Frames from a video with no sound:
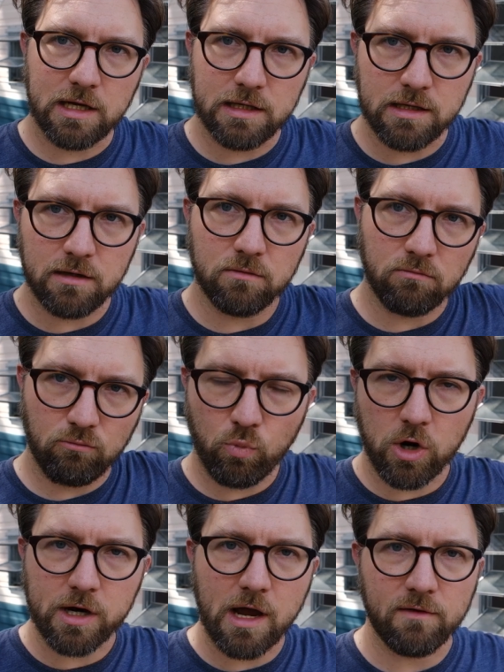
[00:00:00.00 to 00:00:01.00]
and then
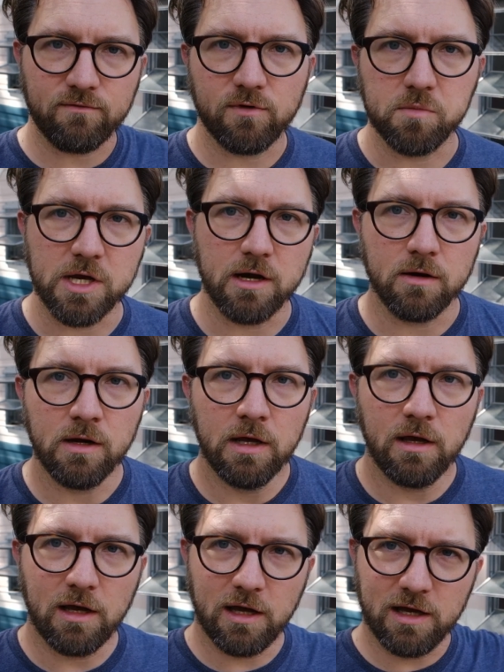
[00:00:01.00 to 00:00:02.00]
work out from there.
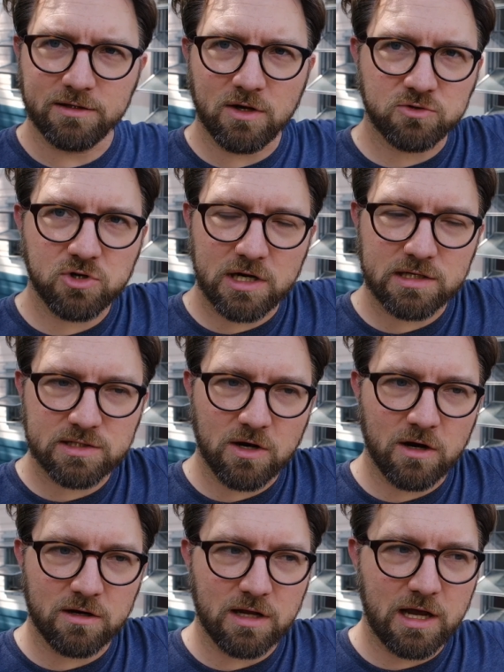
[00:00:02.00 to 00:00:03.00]
Don't try to
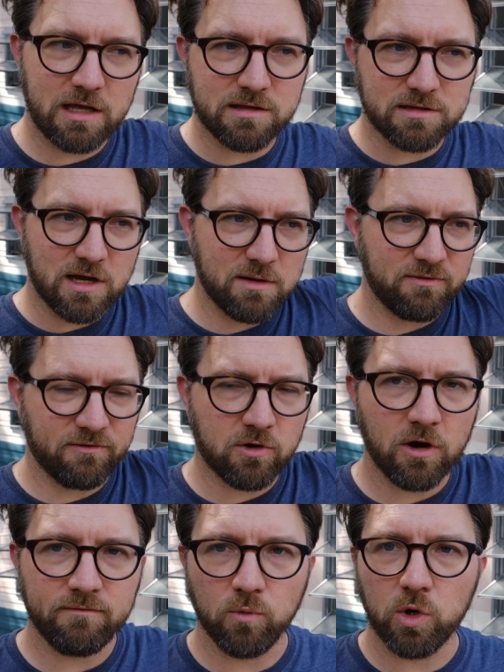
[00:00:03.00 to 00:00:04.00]
start at the top of a
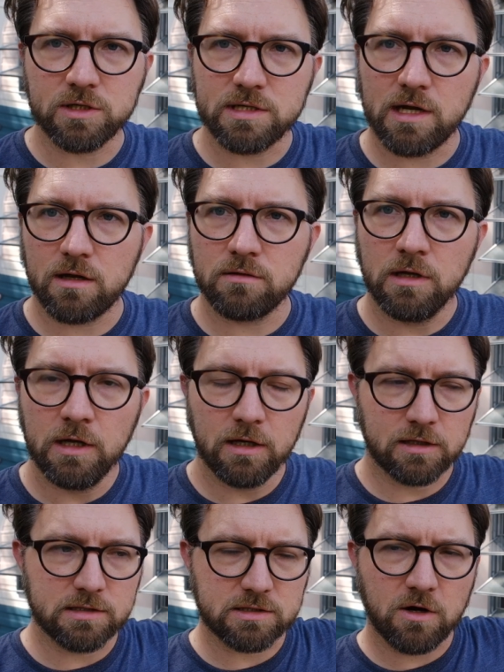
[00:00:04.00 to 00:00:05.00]
curve and work down,
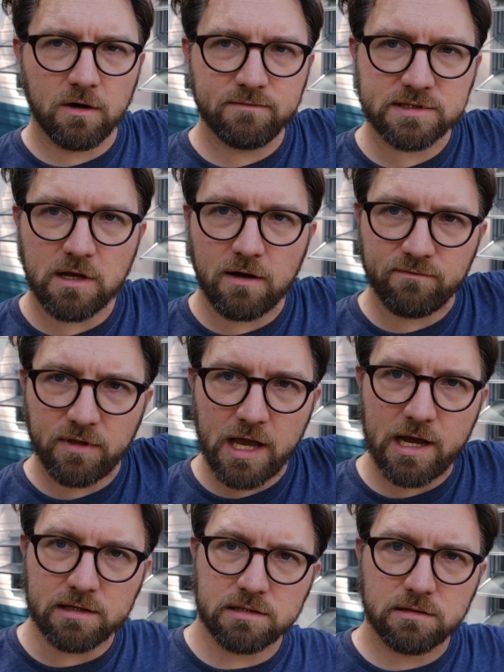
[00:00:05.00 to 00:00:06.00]
because the curve is not
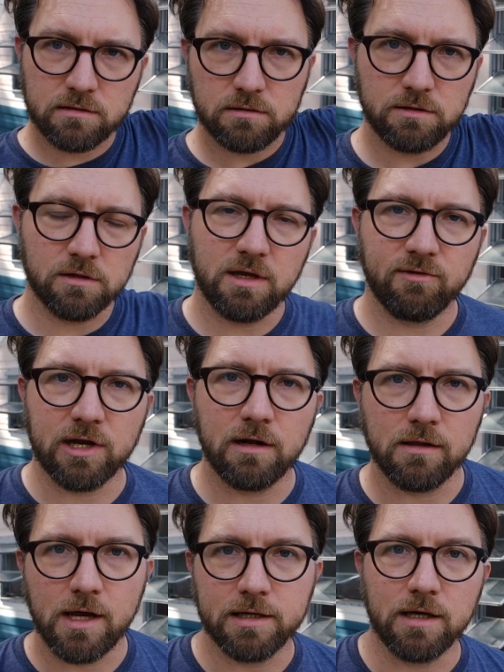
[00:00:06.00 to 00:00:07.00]
flat. You'll never get it
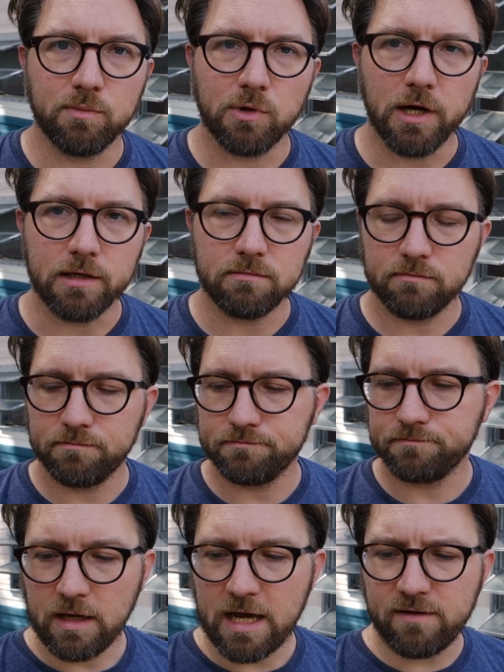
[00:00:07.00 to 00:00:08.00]
lined up right.
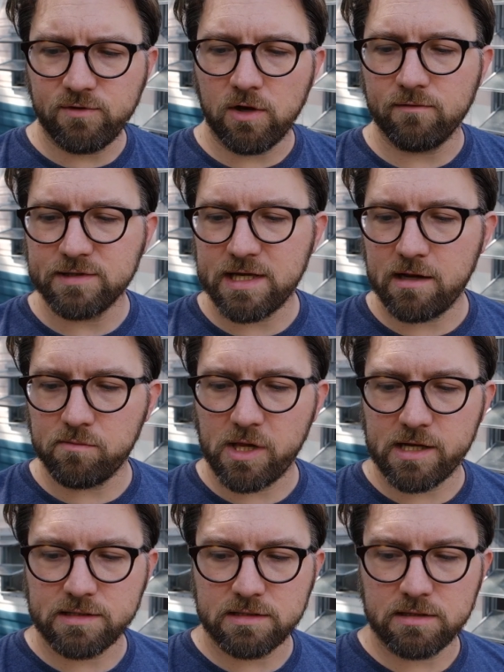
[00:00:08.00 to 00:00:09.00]
Have you ever
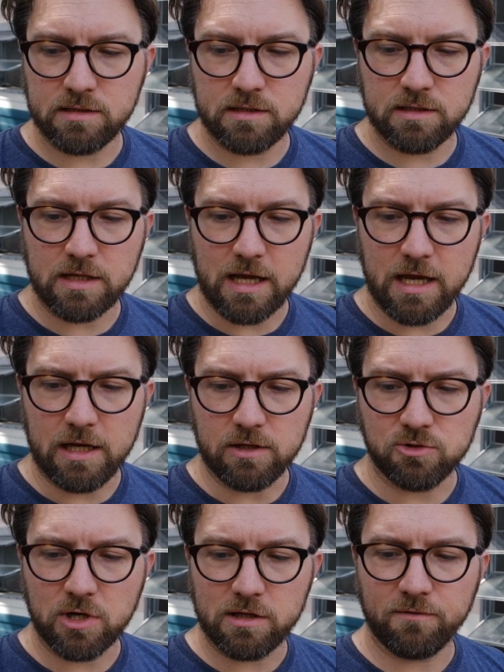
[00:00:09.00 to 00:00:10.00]
sandblasted a
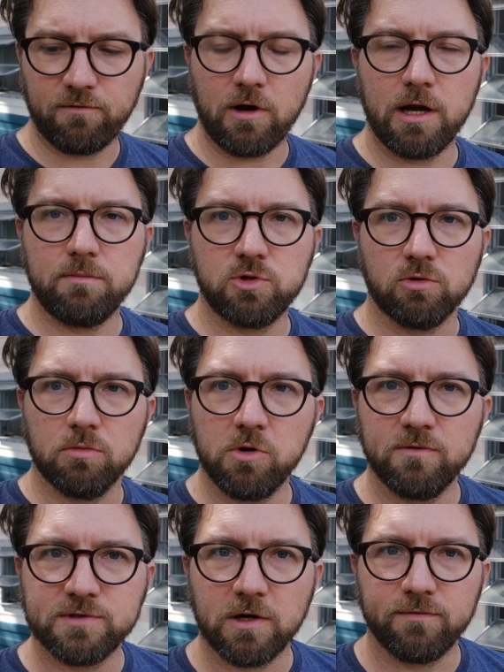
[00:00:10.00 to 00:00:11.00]
trailer frame to
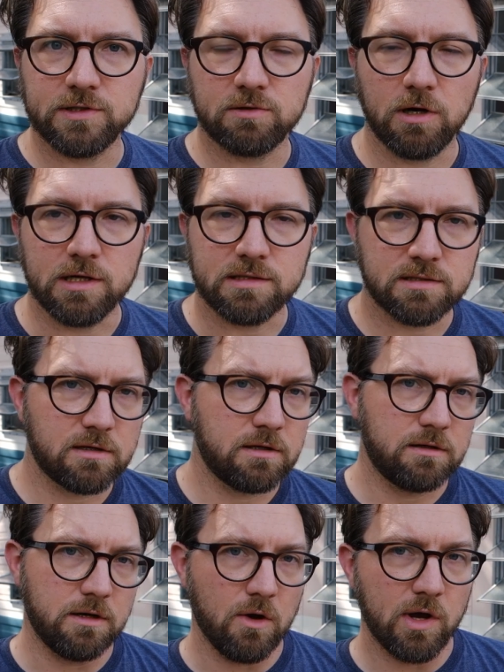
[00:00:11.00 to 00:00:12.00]
remove surface rust?
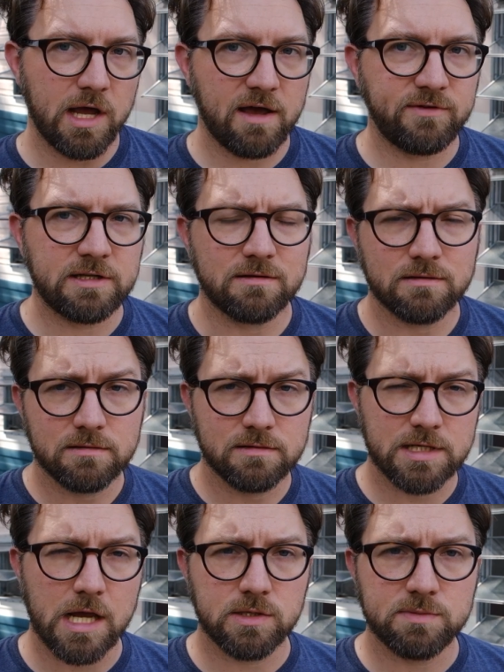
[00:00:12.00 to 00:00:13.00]
No, I haven't.
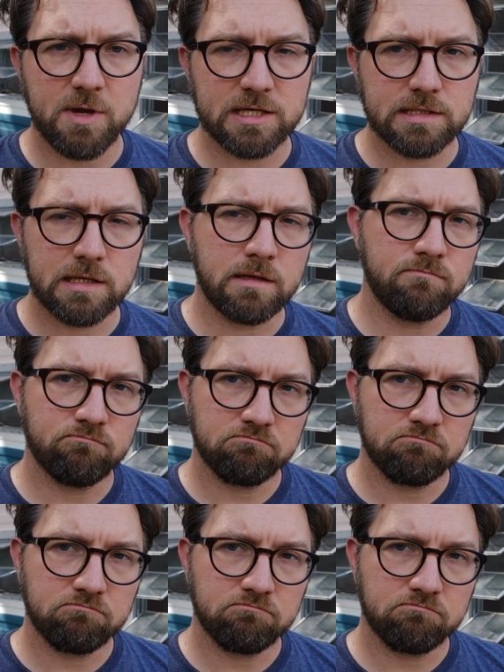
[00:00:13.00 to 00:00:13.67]
Sounds messy.